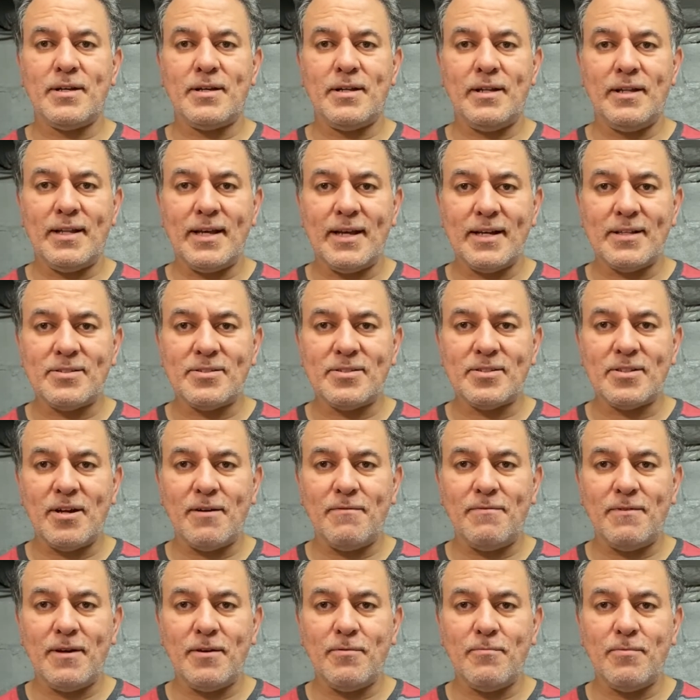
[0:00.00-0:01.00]
collect
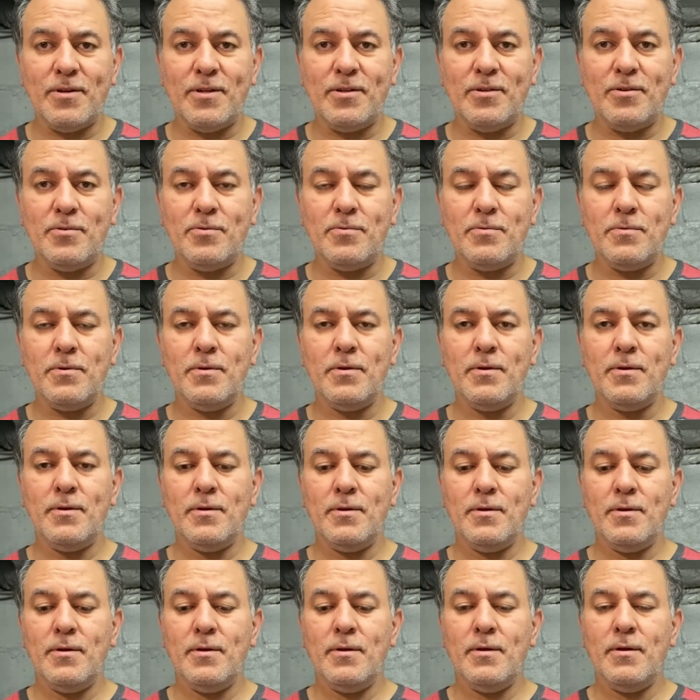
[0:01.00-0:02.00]
stuff like we do,
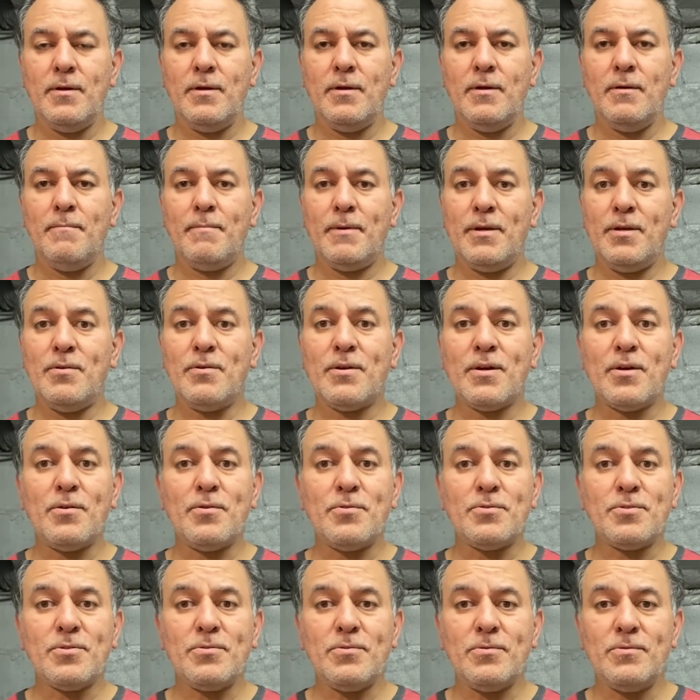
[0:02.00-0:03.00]
but you can
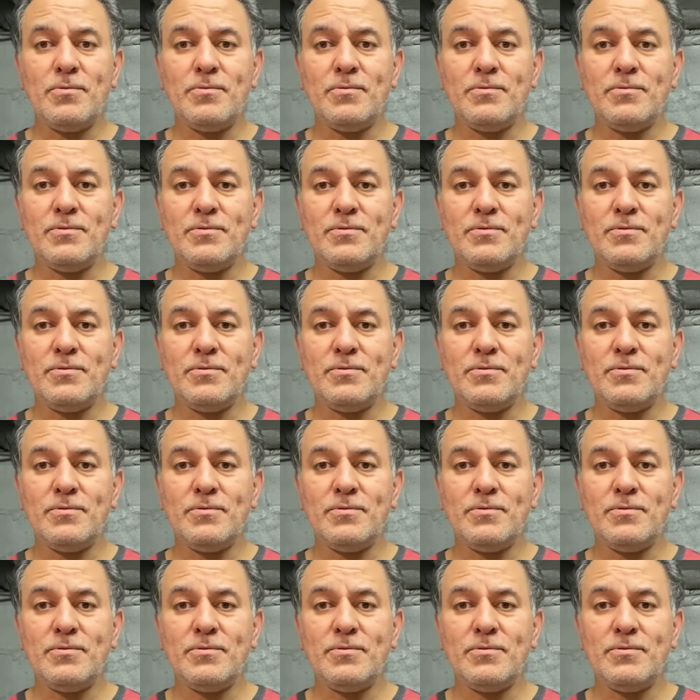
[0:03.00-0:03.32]
also,